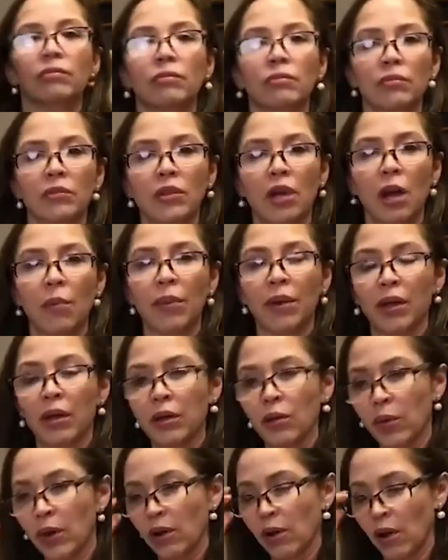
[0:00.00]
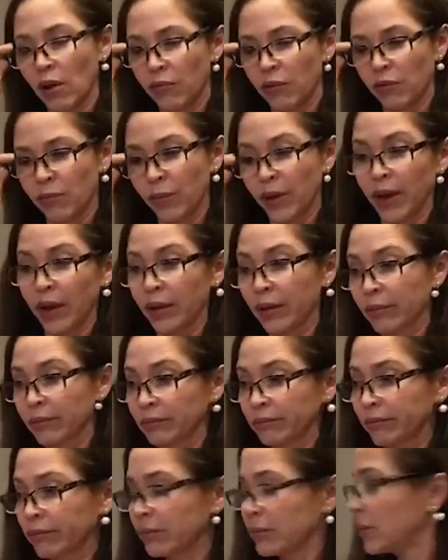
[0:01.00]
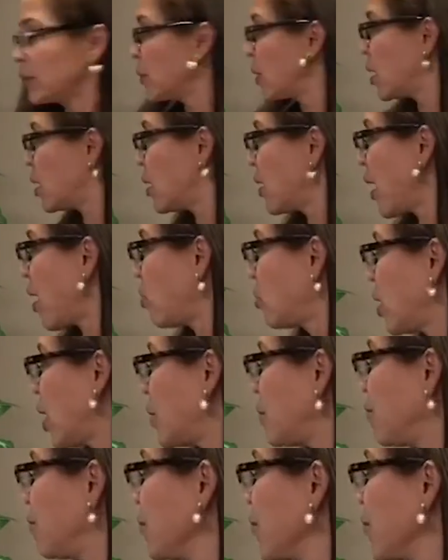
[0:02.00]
topic anyway, off of my outline,